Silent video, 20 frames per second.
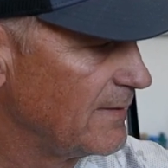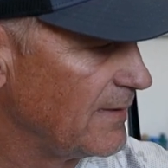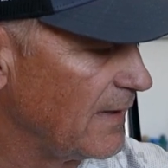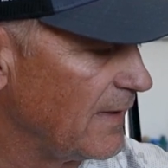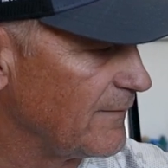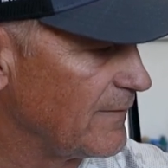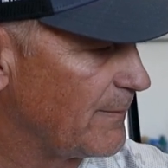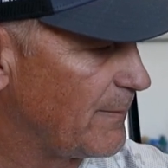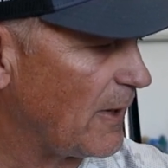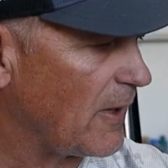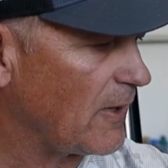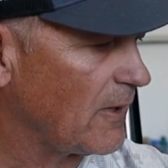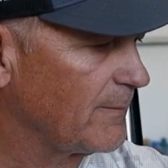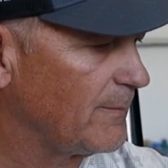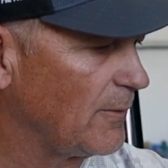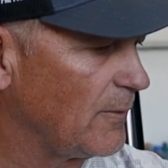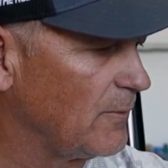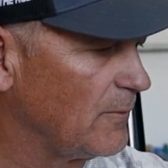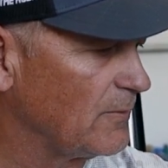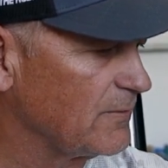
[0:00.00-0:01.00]
of the power
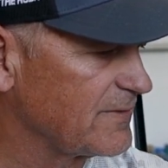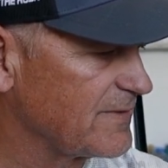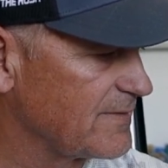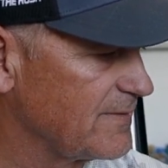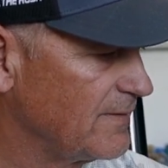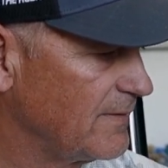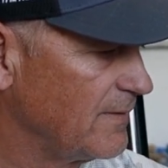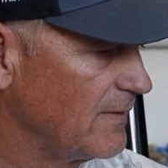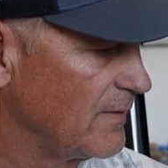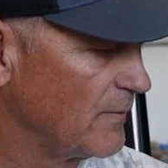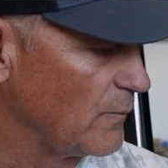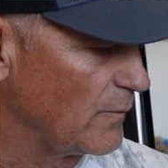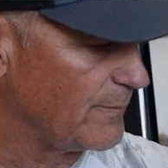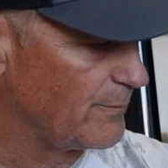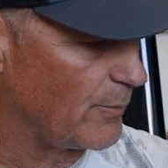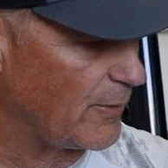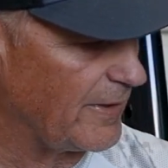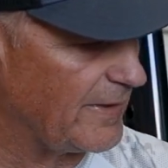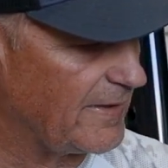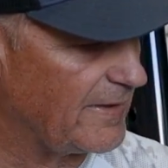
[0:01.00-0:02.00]
poles with
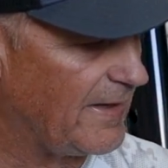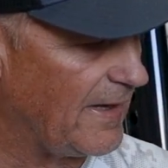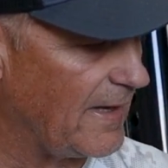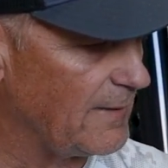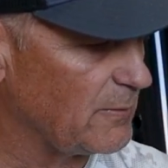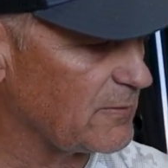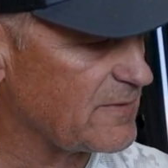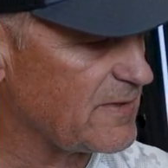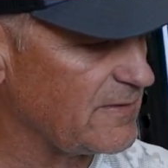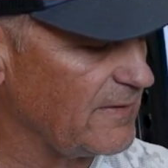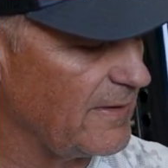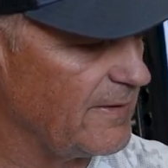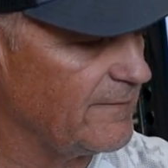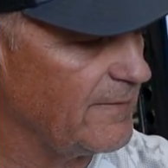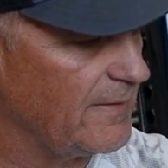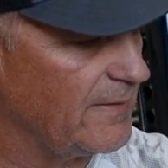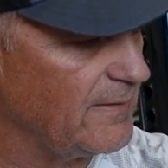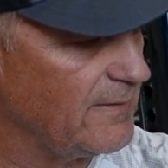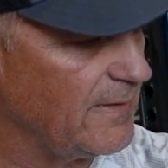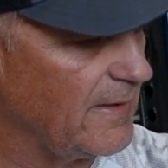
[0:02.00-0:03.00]
braided cable
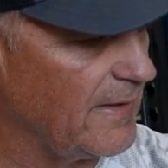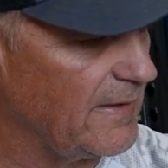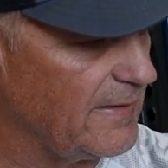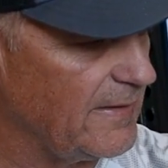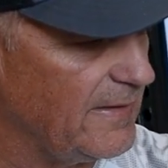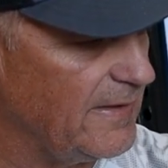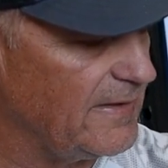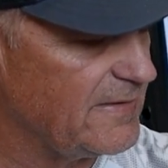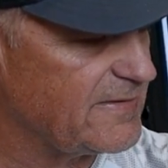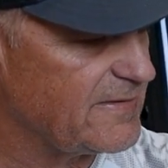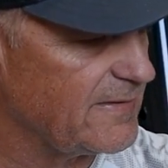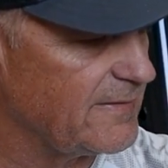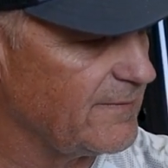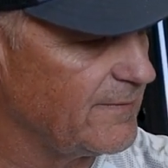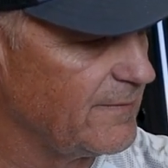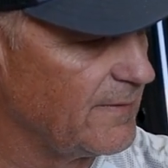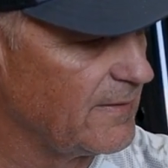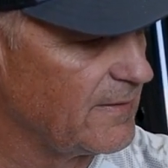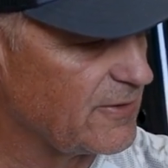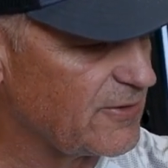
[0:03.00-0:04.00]
sleeving and
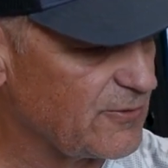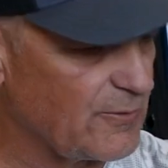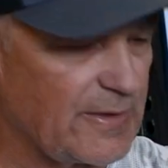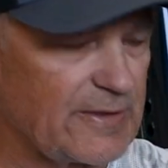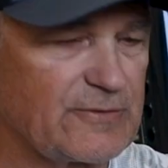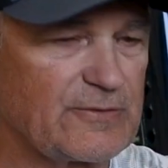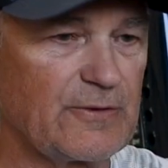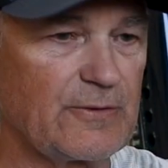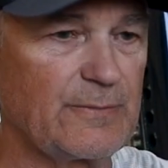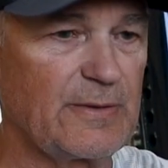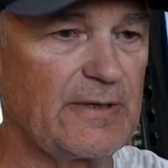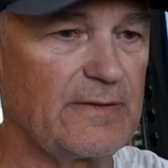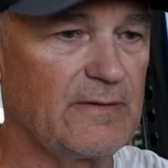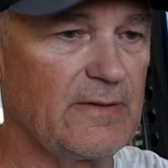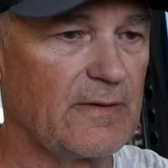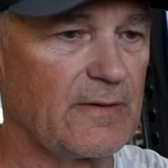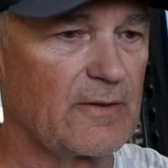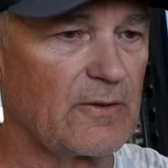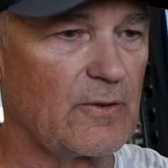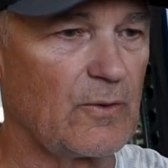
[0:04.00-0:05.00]
adhesive shrink
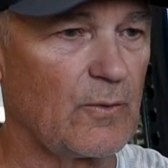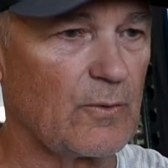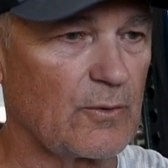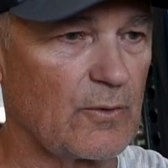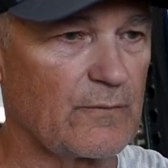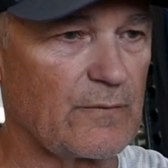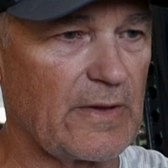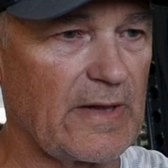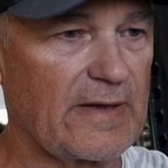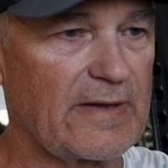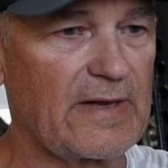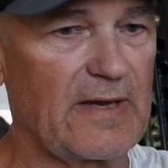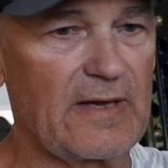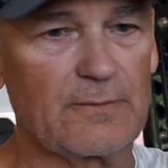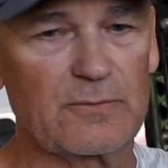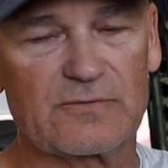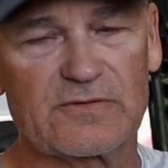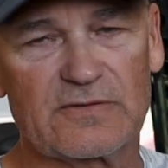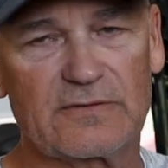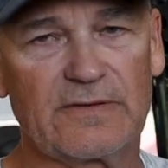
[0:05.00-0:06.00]
tubing going over that
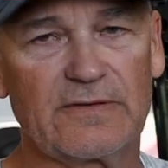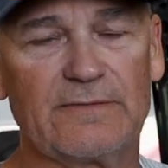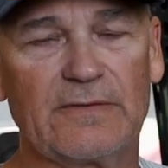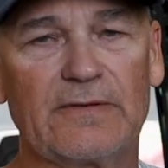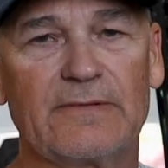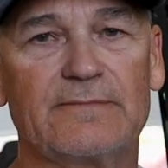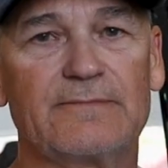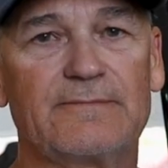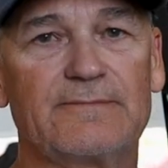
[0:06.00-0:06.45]
cable sleeving.